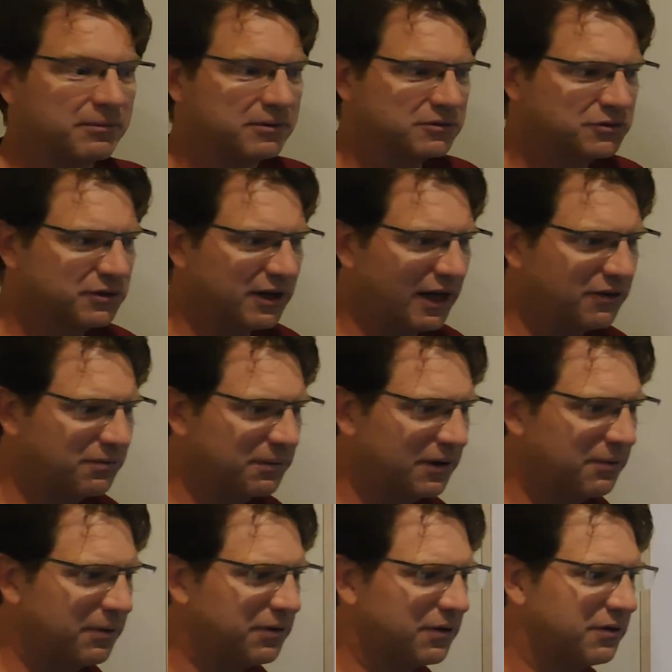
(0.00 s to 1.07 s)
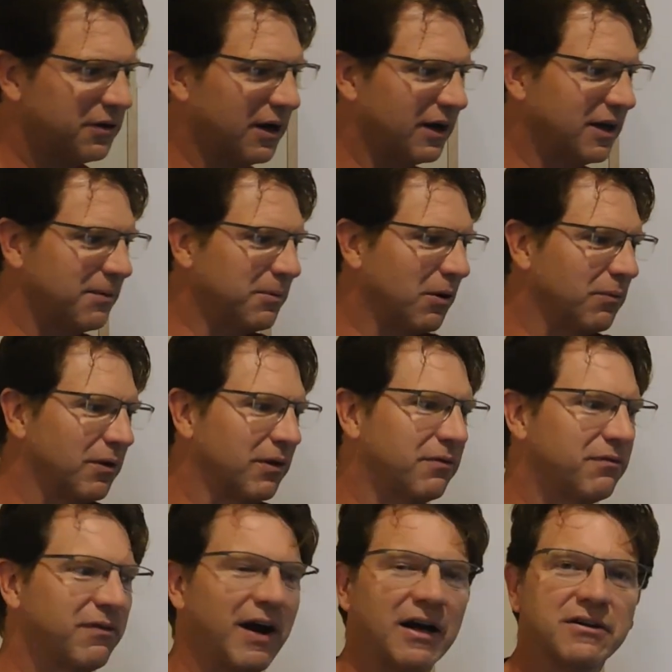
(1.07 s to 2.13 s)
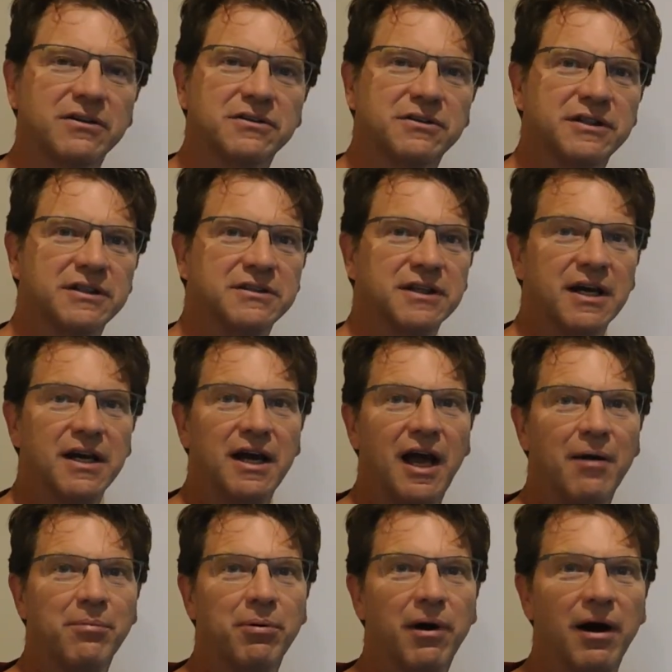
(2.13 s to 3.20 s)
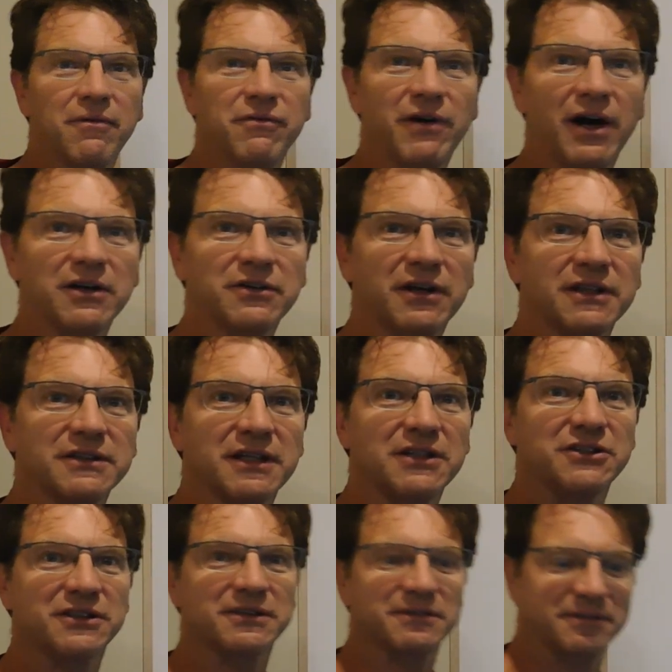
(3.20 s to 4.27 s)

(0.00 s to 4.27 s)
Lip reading: So that's really what they're talking about with factor trees and prime factorization.